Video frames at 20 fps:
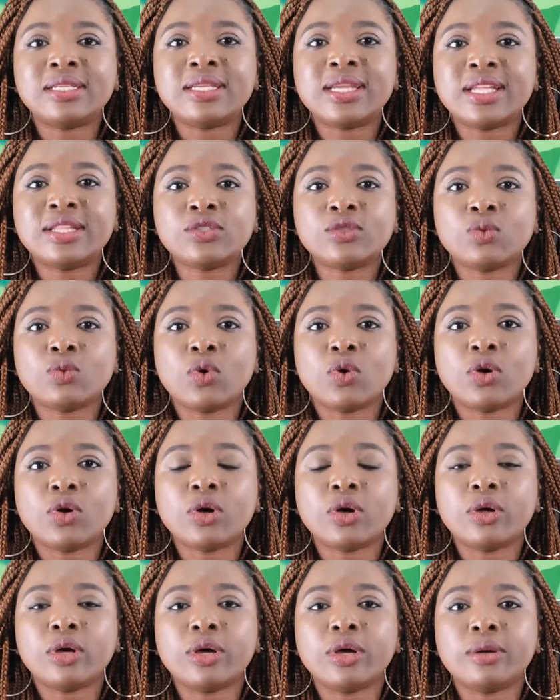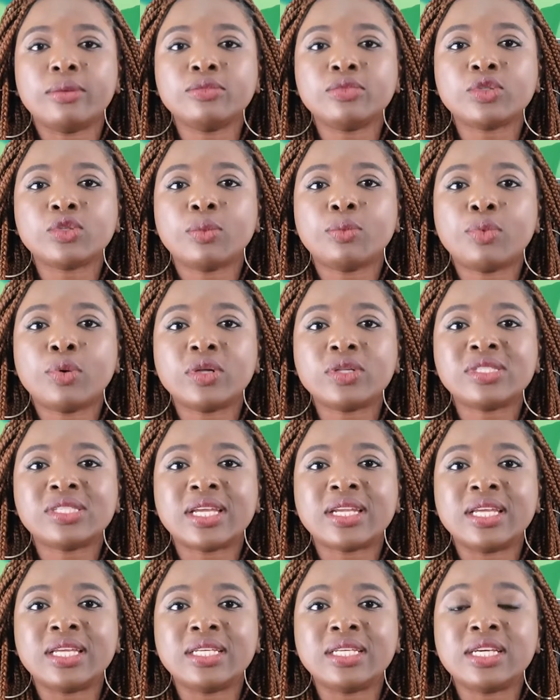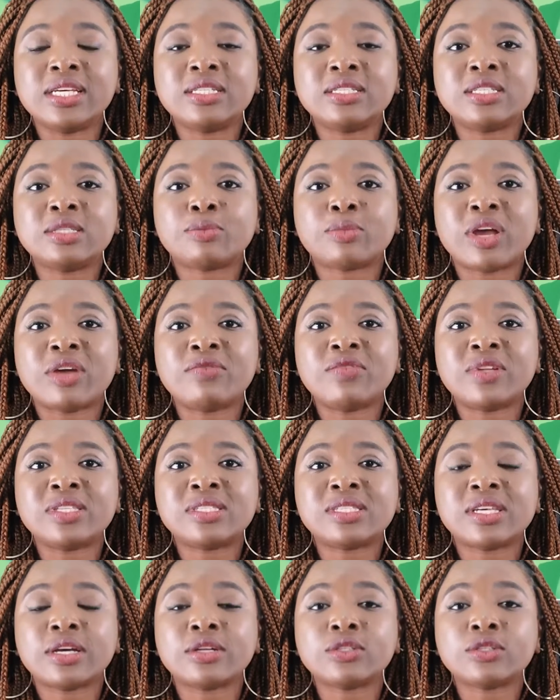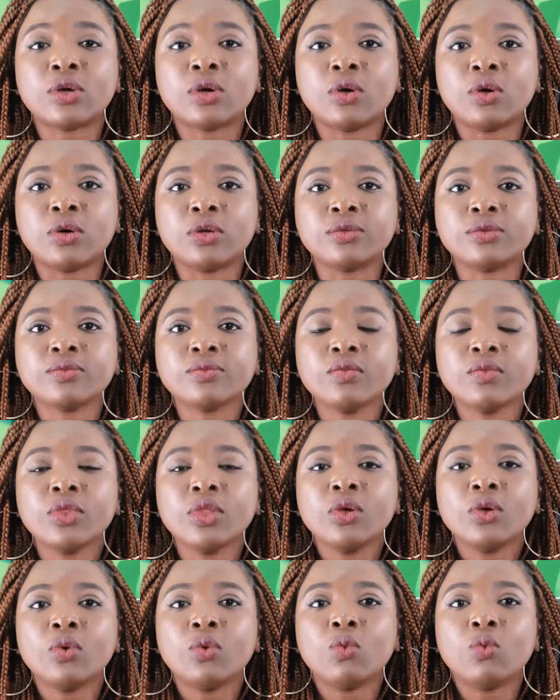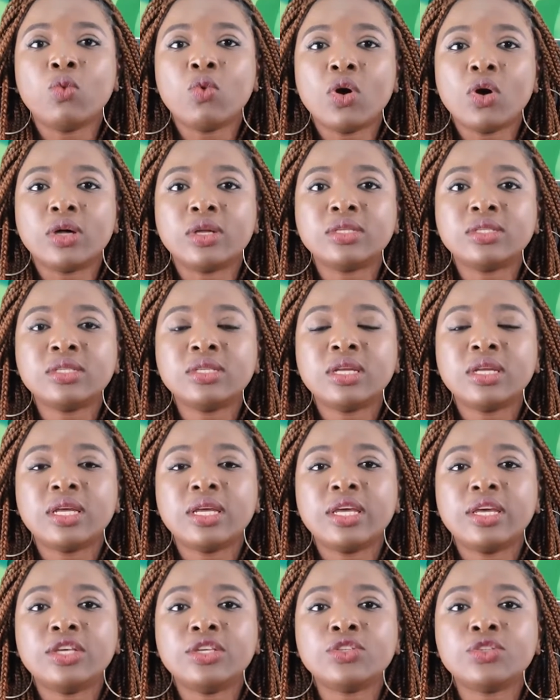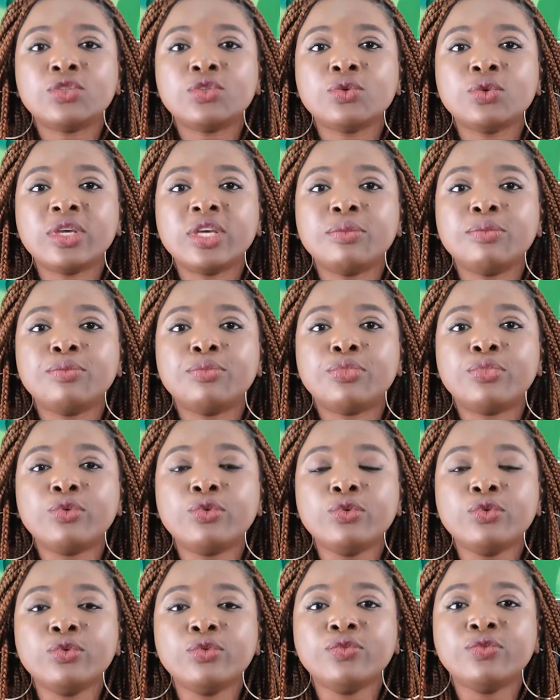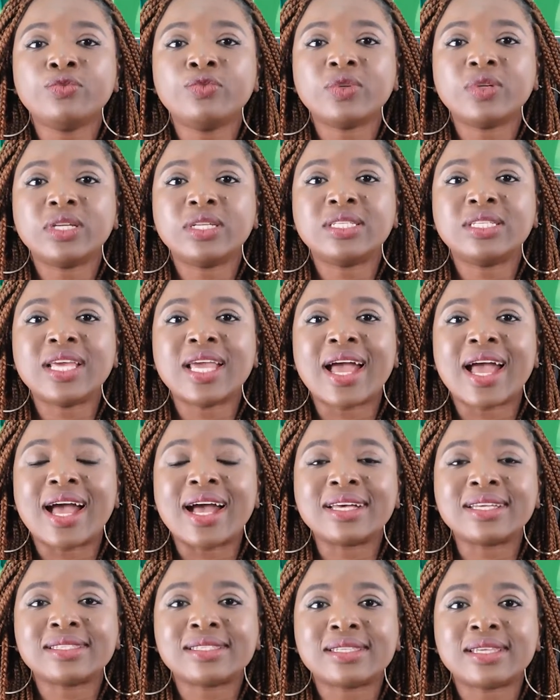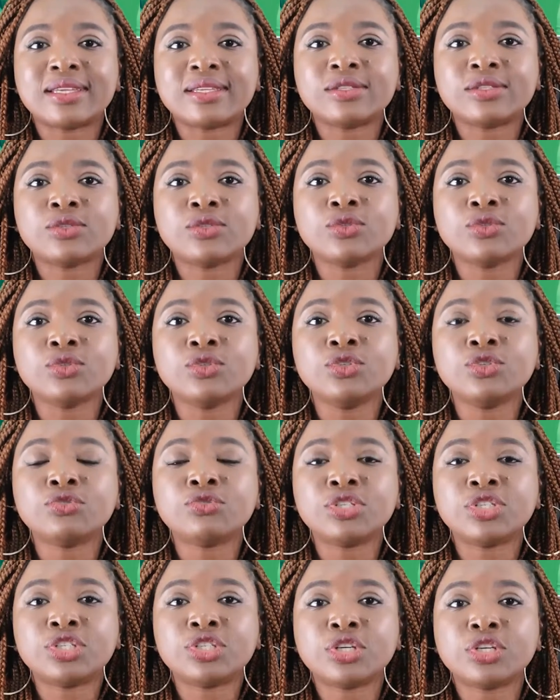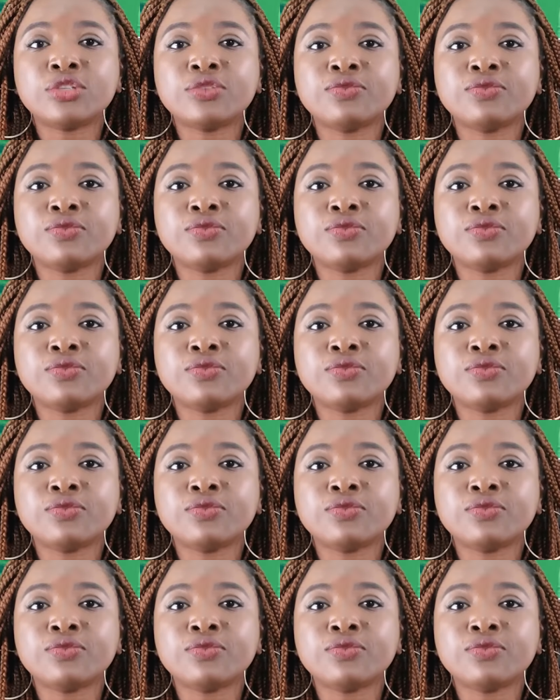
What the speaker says: network supports and engages private sector on. One is to improve the access to nutritious